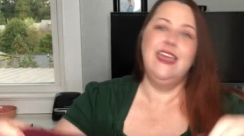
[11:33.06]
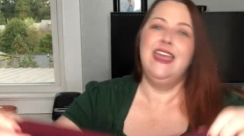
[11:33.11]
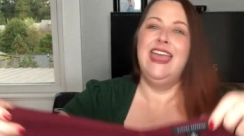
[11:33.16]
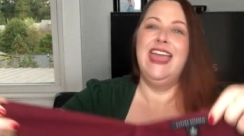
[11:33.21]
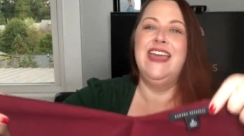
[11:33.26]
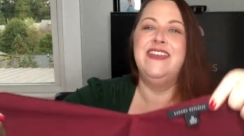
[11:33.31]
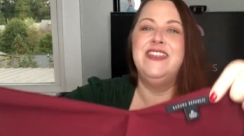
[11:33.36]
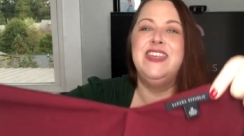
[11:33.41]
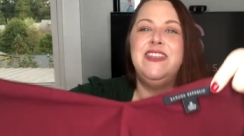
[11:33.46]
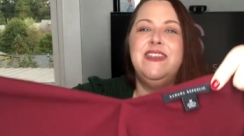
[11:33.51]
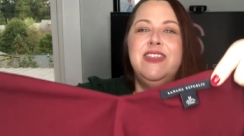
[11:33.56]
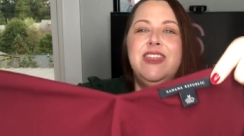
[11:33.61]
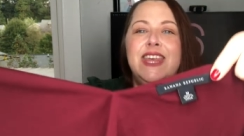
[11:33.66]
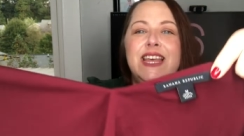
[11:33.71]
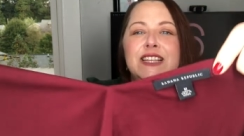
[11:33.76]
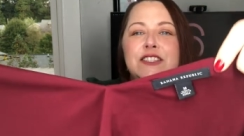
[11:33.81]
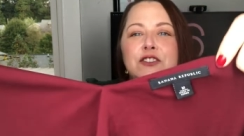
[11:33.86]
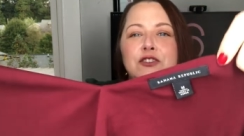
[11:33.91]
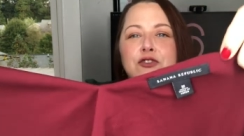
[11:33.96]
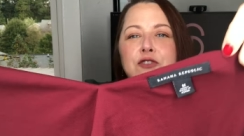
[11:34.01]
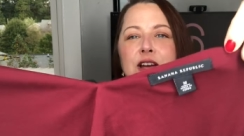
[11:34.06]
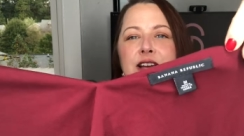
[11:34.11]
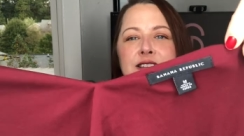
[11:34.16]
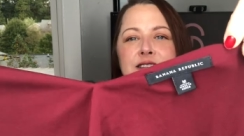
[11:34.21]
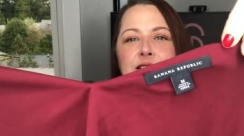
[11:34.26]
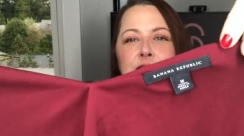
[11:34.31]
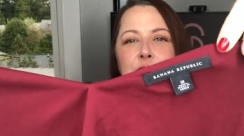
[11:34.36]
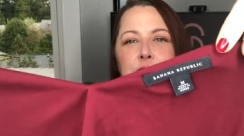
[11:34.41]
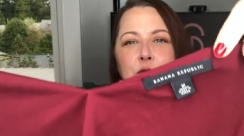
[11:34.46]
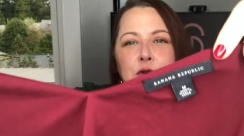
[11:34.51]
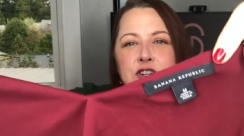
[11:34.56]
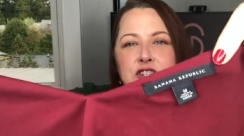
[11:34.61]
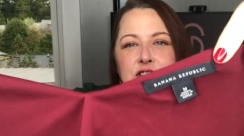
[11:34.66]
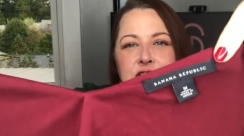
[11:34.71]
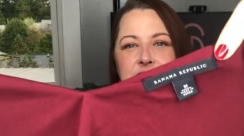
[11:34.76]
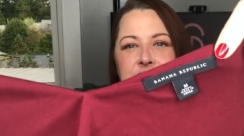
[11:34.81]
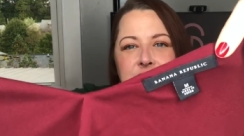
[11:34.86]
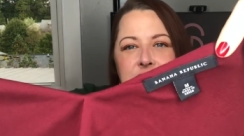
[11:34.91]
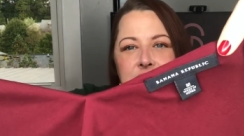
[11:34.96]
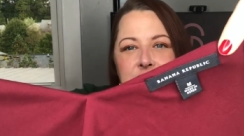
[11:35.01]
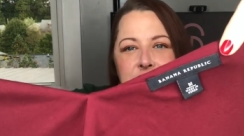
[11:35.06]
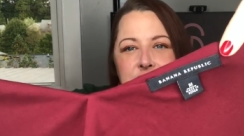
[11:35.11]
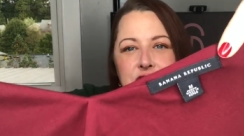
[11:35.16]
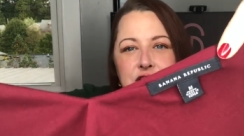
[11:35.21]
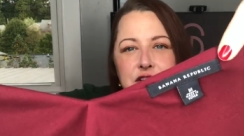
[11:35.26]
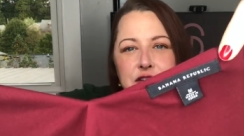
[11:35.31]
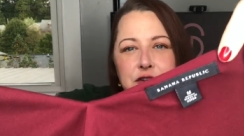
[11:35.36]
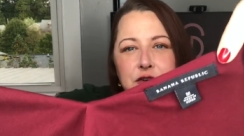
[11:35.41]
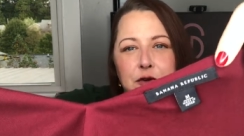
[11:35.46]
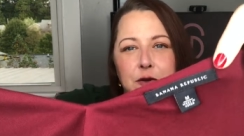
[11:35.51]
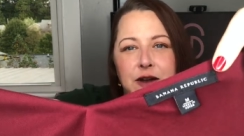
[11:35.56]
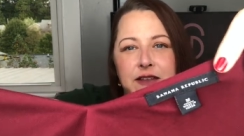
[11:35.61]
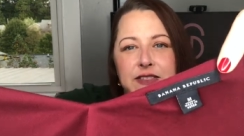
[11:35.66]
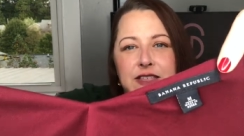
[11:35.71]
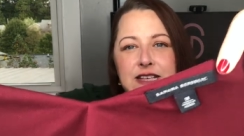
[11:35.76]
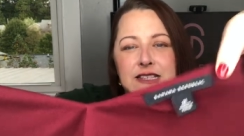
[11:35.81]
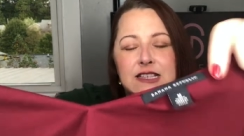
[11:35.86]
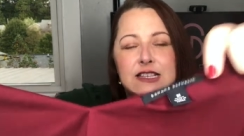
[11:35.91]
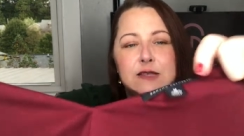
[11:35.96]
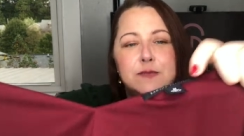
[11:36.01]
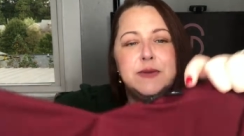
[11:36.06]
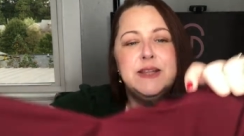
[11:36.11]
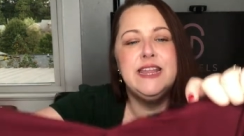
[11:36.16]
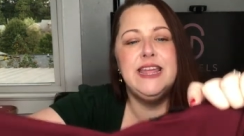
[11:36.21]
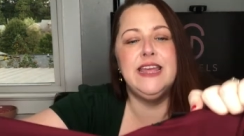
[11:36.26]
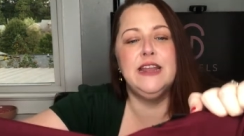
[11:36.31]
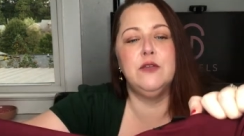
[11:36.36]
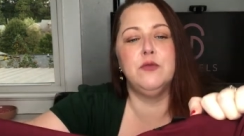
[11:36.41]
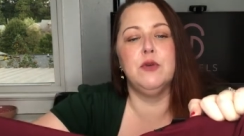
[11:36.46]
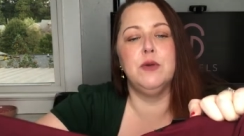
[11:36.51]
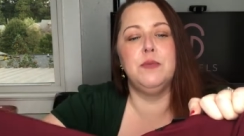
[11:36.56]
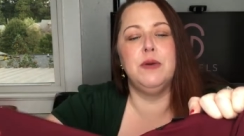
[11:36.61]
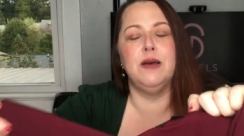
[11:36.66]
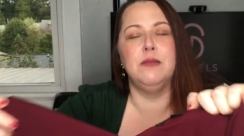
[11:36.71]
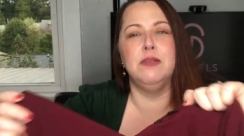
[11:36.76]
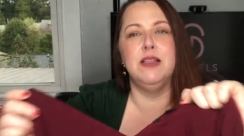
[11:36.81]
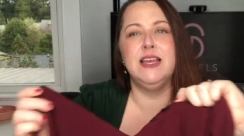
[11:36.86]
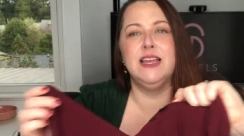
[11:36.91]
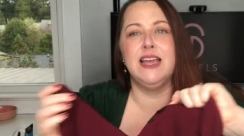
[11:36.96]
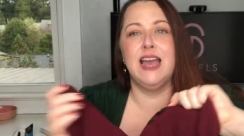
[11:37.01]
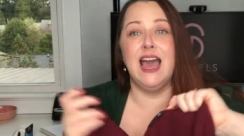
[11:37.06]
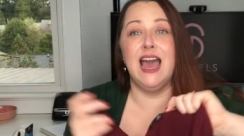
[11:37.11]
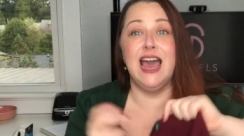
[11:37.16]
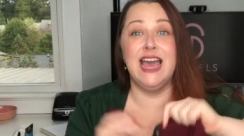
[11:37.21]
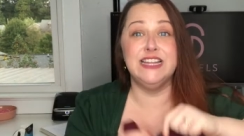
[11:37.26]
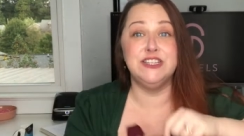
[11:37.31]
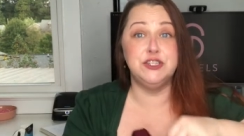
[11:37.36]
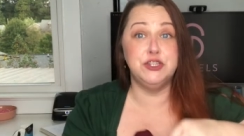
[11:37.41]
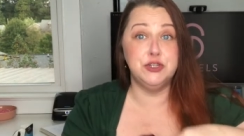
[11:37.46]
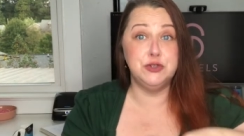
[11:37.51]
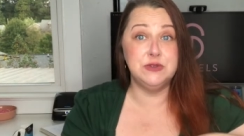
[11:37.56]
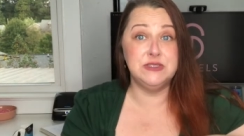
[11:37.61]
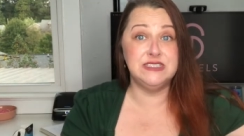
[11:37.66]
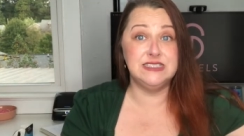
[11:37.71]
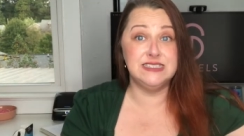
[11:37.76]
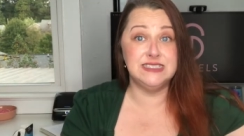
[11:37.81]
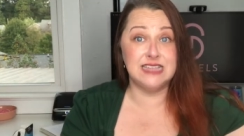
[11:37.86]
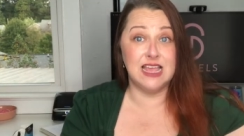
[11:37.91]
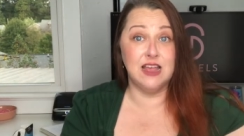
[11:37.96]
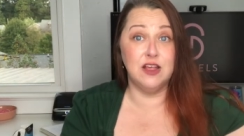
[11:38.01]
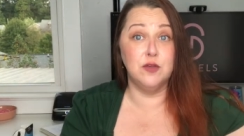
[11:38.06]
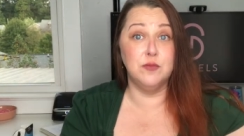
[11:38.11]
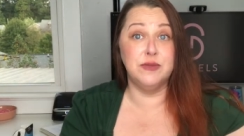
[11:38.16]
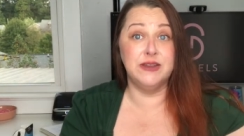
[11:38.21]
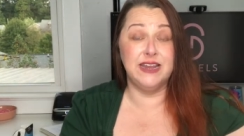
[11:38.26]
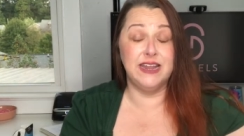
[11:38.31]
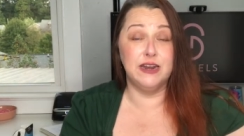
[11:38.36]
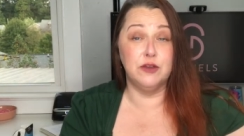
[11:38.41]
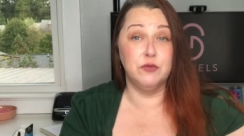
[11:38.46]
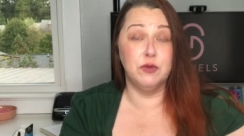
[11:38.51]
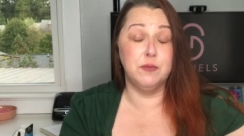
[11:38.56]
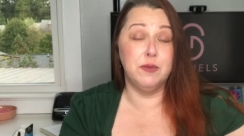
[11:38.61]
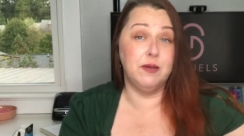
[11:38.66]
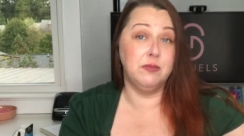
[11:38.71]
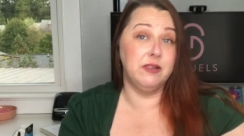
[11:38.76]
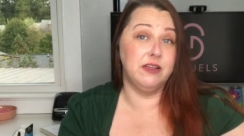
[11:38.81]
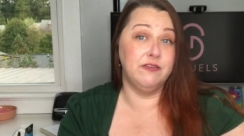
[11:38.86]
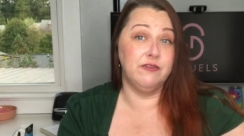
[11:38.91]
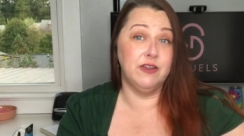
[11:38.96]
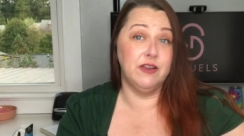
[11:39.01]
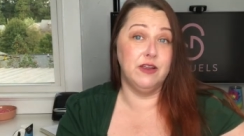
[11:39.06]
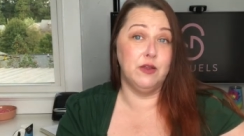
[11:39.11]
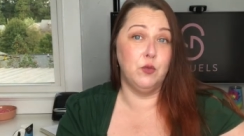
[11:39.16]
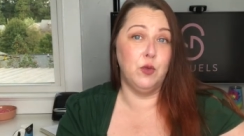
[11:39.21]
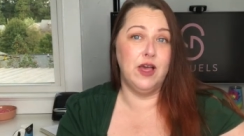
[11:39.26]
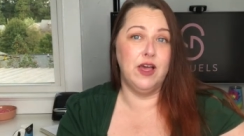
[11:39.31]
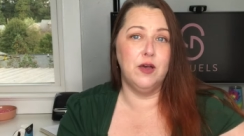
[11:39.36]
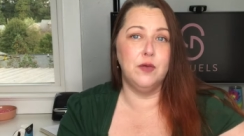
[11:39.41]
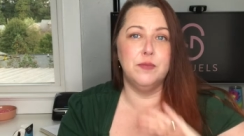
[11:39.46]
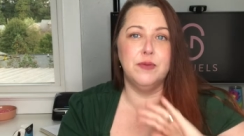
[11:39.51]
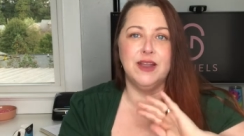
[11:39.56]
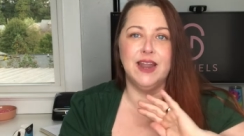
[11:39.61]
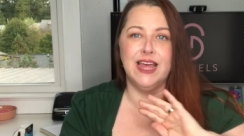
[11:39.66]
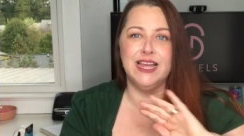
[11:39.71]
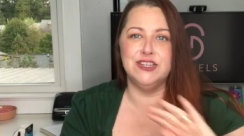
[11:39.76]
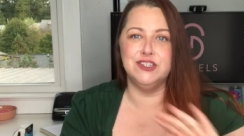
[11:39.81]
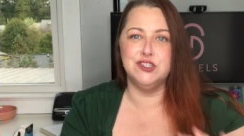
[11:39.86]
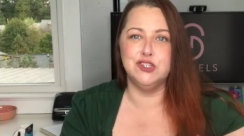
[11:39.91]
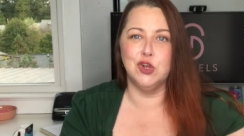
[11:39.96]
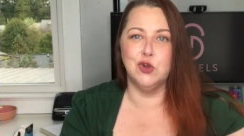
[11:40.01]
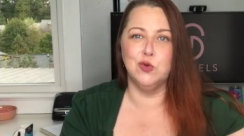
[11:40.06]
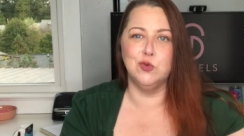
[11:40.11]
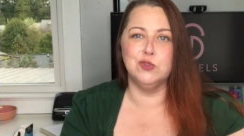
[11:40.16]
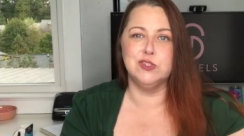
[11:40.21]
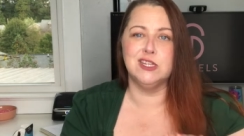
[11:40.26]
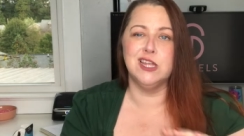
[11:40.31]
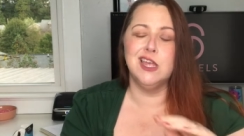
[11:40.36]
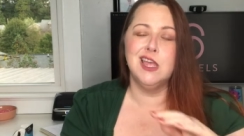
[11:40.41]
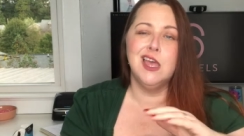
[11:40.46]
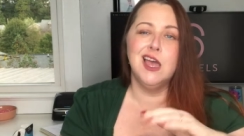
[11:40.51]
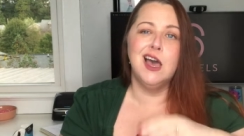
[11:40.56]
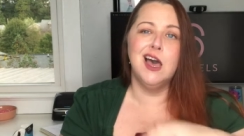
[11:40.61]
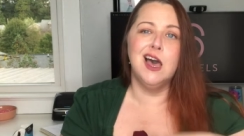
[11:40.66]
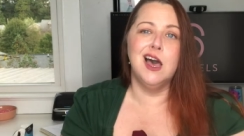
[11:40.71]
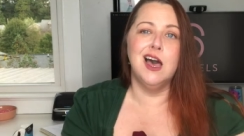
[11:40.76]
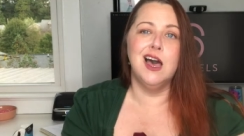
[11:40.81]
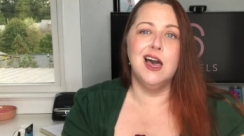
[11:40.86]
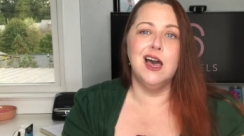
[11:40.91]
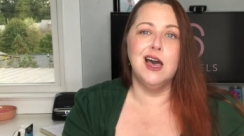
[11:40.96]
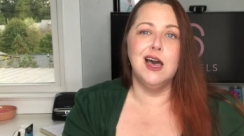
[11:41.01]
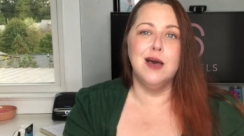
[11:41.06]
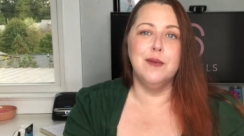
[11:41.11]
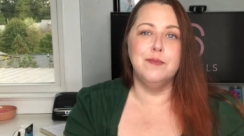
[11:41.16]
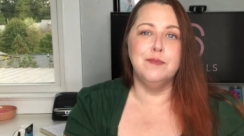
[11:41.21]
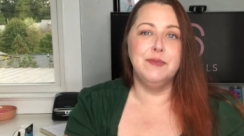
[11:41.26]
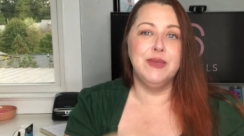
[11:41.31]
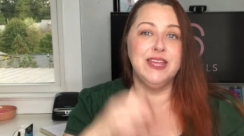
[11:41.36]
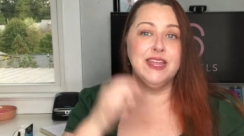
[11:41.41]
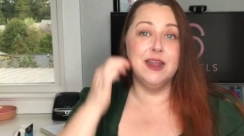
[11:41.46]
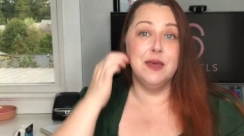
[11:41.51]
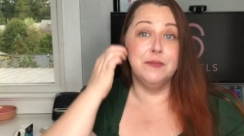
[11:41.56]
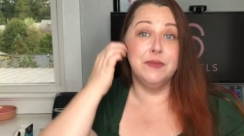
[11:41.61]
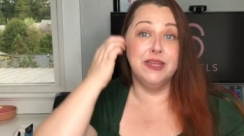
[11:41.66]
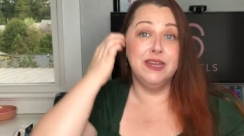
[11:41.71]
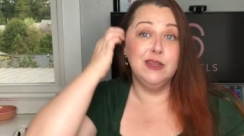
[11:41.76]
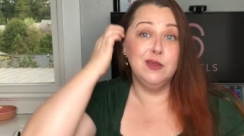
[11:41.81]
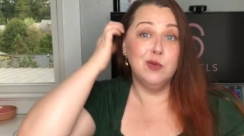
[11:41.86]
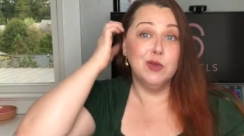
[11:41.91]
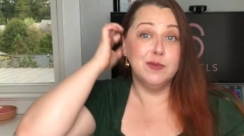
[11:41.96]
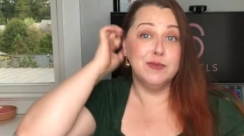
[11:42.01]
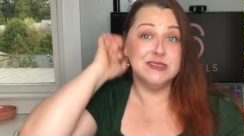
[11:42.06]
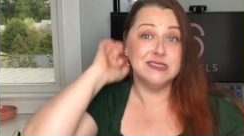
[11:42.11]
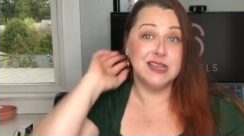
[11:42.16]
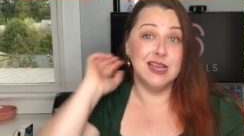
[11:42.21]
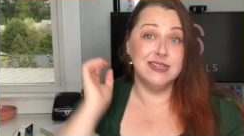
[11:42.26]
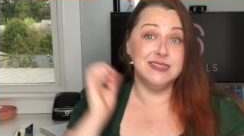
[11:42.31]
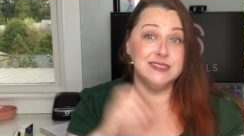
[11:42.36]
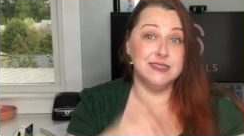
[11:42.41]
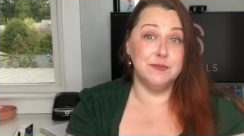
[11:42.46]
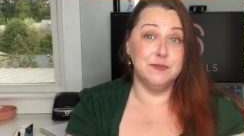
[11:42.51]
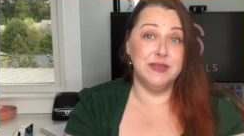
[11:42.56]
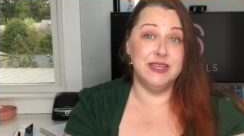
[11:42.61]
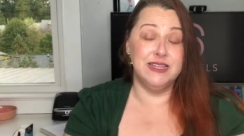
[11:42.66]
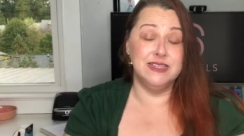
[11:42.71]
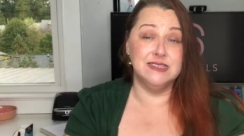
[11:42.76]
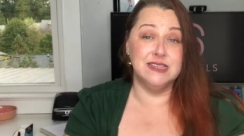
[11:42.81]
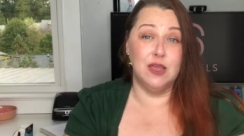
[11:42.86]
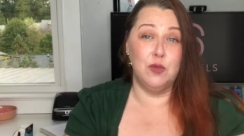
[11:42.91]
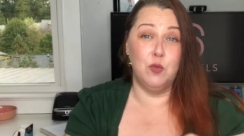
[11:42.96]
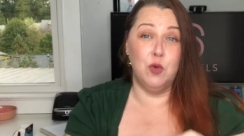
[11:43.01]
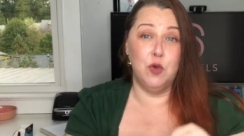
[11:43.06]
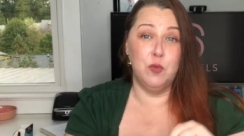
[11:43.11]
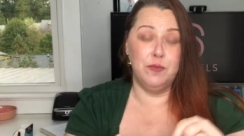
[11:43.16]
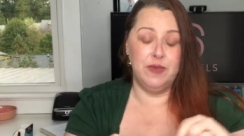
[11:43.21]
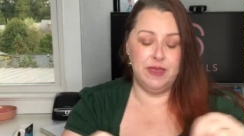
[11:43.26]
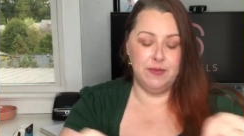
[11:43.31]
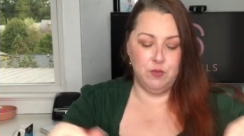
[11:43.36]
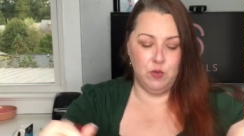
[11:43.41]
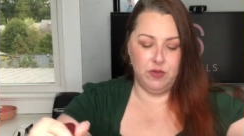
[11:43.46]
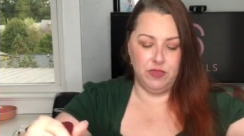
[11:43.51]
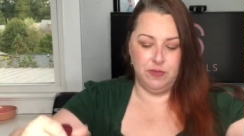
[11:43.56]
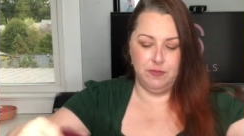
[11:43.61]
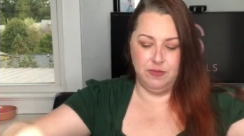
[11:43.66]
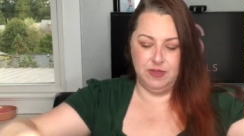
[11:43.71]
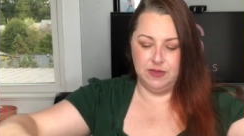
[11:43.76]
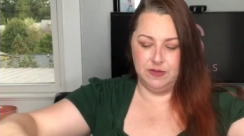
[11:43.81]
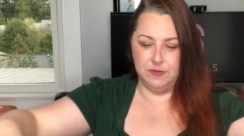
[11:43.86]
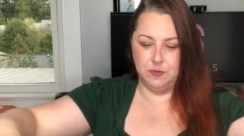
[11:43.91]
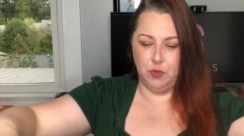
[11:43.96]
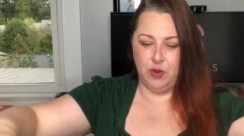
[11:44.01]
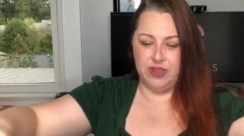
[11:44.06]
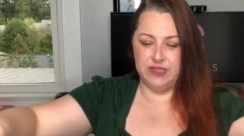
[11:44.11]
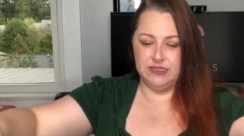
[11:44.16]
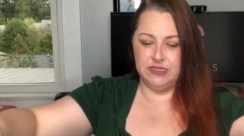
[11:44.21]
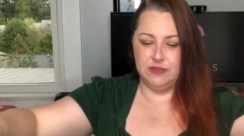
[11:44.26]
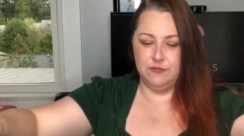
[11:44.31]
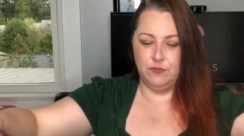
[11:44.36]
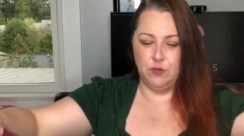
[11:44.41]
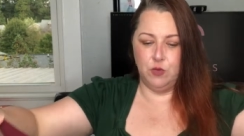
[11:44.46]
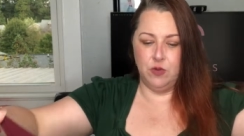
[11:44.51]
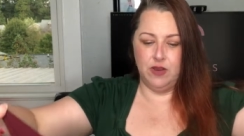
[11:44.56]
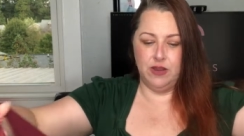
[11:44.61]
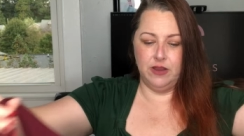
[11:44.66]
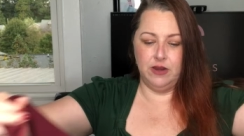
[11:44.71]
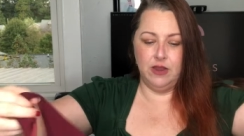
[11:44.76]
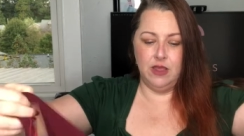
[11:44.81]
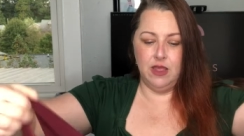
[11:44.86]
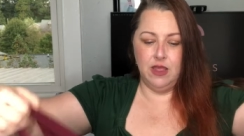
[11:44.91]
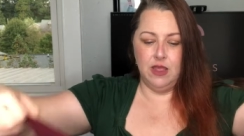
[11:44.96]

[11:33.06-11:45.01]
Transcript: And then this dress unfortunately does too. This is Banana Republic. I do sell Banana Republic very well, but I don't pick it up anywhere besides the bins. I won't pay more than bins pricing for it.